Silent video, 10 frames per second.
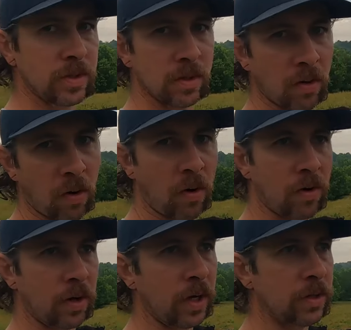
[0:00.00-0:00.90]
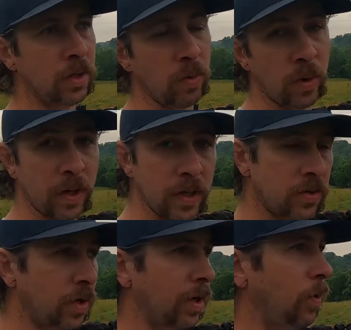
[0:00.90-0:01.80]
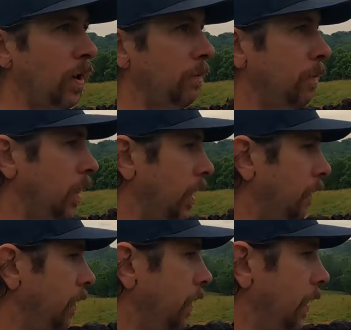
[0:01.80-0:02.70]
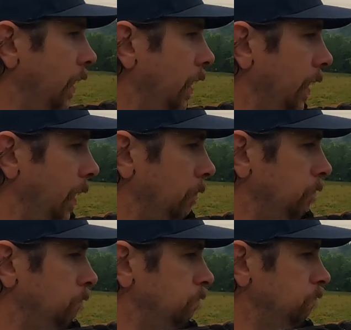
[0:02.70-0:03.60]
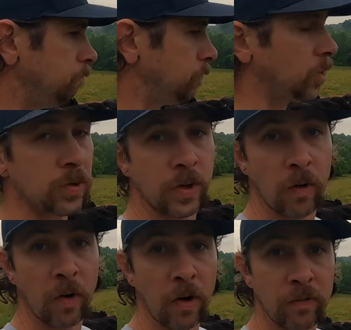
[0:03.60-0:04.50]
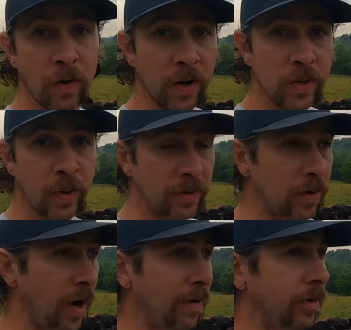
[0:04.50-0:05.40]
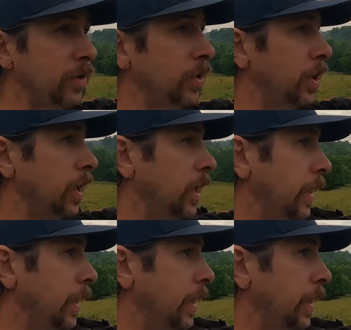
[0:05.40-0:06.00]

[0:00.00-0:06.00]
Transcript: is a little harder to get to when it is really wet and muddy, because there's no road frontage, we have to drive into it.